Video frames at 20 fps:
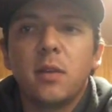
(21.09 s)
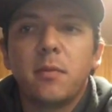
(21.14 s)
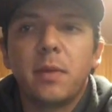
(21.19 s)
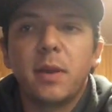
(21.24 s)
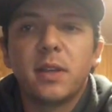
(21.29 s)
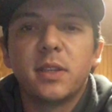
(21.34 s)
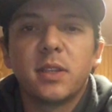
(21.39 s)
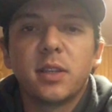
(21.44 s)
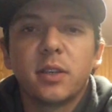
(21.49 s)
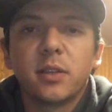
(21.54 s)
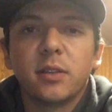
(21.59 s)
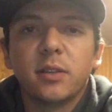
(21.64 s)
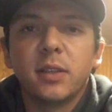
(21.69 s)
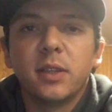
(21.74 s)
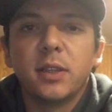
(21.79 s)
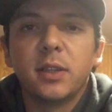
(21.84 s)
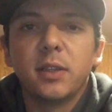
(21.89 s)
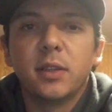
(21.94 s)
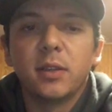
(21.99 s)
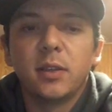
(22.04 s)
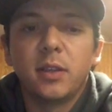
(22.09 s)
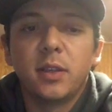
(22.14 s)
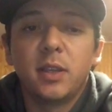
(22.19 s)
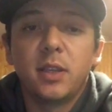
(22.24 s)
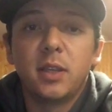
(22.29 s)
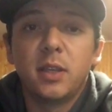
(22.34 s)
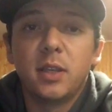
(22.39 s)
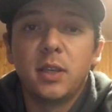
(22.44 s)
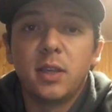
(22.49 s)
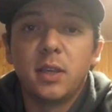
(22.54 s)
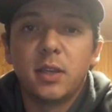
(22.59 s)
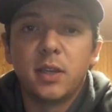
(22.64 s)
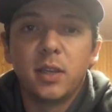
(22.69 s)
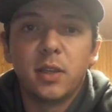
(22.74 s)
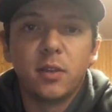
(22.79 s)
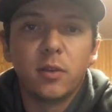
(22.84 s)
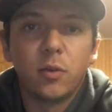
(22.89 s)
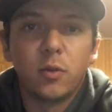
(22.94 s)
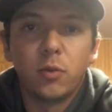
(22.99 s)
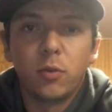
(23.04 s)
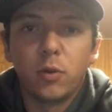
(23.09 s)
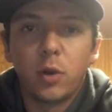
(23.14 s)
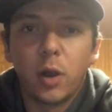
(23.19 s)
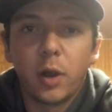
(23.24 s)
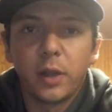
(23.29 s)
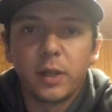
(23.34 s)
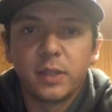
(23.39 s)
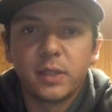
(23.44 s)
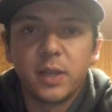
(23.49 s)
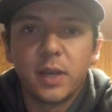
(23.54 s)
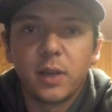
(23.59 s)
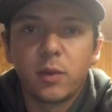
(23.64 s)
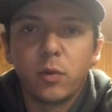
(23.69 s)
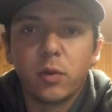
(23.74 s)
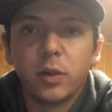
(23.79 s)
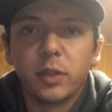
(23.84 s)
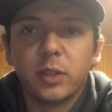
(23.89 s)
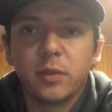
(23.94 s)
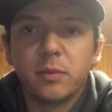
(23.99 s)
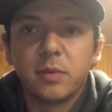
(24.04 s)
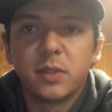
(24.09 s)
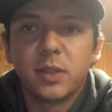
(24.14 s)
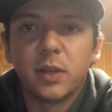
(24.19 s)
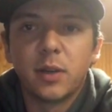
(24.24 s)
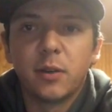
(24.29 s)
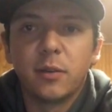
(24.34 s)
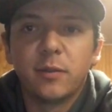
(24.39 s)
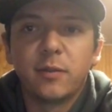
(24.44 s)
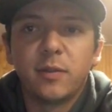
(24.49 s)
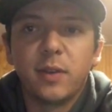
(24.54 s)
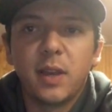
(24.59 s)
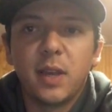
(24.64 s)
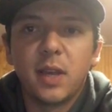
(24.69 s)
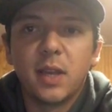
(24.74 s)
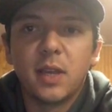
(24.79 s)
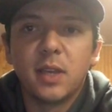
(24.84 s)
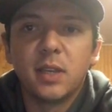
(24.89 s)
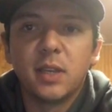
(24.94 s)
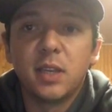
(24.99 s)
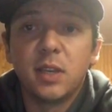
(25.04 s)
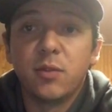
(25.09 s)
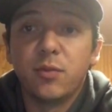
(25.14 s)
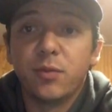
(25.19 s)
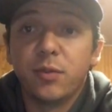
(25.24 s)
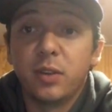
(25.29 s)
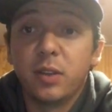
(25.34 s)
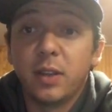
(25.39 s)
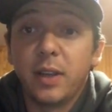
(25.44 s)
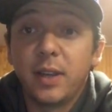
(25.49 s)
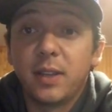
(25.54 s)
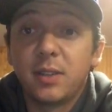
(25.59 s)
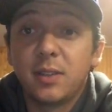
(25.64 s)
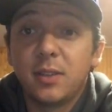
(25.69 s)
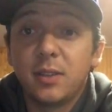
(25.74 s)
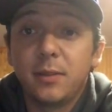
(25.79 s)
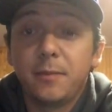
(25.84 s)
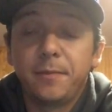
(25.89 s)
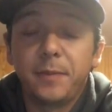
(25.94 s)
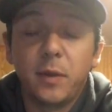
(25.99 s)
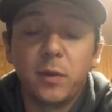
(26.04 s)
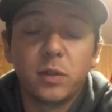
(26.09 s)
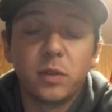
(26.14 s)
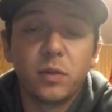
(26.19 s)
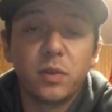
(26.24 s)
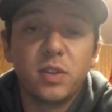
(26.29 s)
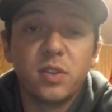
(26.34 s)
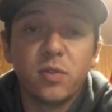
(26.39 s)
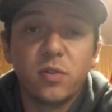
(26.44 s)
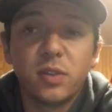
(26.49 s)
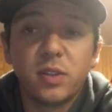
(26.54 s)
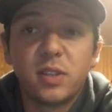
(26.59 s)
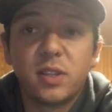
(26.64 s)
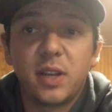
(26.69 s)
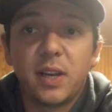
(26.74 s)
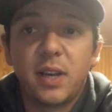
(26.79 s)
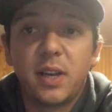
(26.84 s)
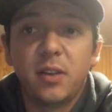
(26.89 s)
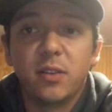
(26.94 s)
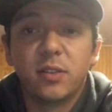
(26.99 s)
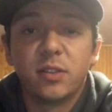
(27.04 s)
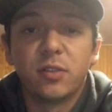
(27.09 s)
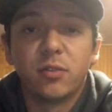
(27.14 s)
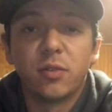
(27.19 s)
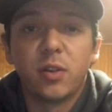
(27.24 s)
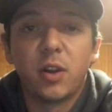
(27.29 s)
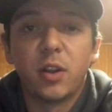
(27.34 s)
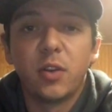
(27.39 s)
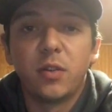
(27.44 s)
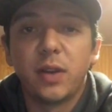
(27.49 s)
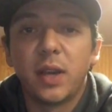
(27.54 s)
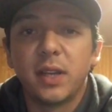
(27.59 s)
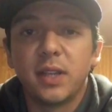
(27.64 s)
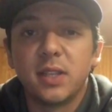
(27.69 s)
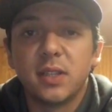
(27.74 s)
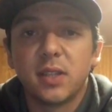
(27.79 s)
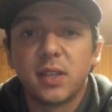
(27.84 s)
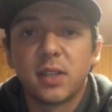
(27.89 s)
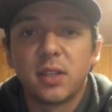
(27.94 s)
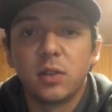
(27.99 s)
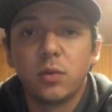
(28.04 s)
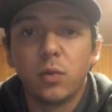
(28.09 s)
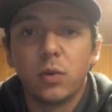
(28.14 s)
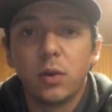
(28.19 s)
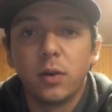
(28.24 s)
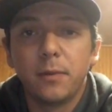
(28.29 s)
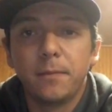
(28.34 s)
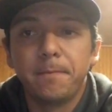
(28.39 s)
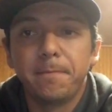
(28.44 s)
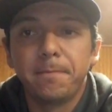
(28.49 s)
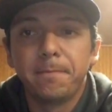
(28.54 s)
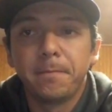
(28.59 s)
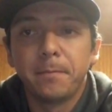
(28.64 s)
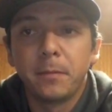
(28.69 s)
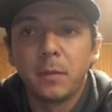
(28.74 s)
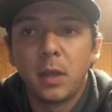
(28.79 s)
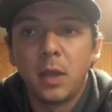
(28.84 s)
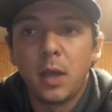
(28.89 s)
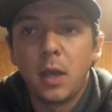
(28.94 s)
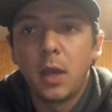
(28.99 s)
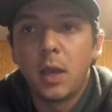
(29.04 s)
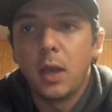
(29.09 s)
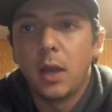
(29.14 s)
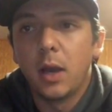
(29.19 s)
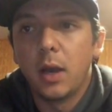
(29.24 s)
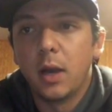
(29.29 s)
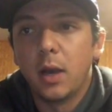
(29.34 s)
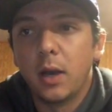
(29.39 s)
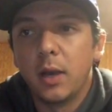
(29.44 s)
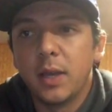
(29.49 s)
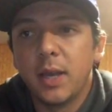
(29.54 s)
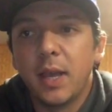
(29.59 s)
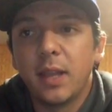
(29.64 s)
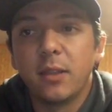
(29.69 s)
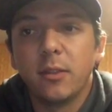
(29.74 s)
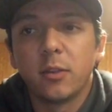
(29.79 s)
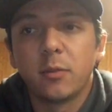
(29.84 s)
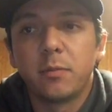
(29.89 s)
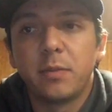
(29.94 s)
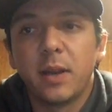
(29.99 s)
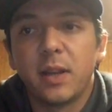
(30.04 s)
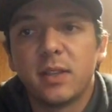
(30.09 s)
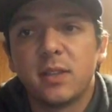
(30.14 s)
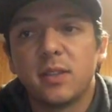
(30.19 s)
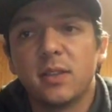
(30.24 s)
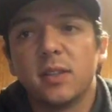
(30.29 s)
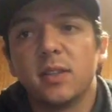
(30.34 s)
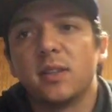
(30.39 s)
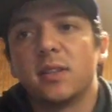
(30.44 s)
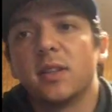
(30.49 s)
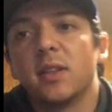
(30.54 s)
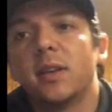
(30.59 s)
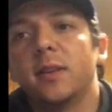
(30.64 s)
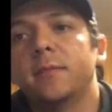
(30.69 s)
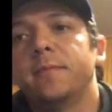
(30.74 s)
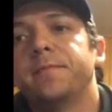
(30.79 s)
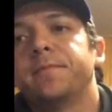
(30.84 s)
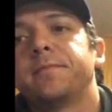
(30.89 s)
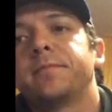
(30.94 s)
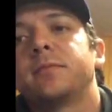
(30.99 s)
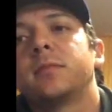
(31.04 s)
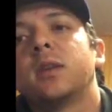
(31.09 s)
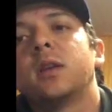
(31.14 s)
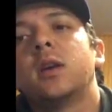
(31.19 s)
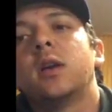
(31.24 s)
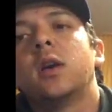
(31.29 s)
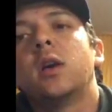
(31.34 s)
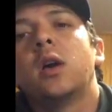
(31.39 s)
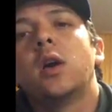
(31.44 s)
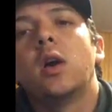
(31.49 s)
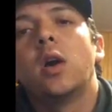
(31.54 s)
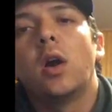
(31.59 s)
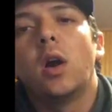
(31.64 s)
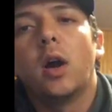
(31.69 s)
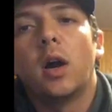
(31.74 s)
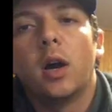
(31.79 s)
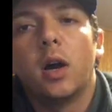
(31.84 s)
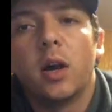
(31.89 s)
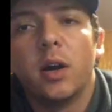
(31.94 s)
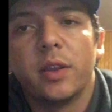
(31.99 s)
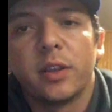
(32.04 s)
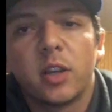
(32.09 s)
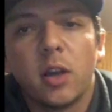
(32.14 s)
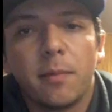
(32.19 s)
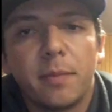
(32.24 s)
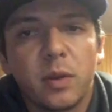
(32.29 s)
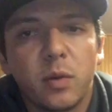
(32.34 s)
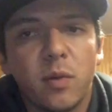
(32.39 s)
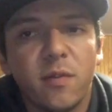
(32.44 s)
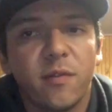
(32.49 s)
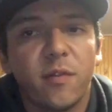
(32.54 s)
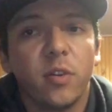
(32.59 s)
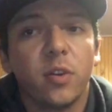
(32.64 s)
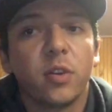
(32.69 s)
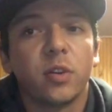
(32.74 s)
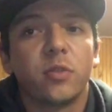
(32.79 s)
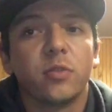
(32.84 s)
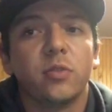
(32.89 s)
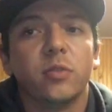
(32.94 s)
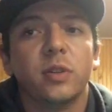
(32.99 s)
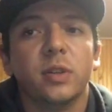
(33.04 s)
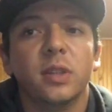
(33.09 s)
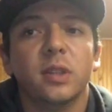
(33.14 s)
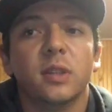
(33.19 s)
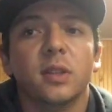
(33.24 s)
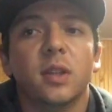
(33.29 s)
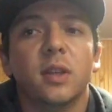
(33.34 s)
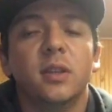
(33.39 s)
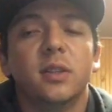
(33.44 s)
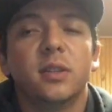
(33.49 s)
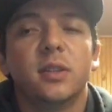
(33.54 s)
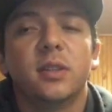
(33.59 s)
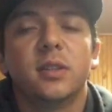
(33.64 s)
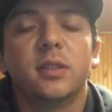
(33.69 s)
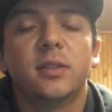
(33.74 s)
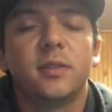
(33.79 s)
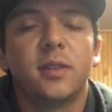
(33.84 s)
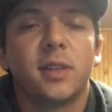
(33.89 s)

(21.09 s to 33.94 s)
Basically, he did the whole architect work himself, and he really liked it. It was a resort style in Toronto in 1961. He hadn't looked back since then. The company went vertical in London.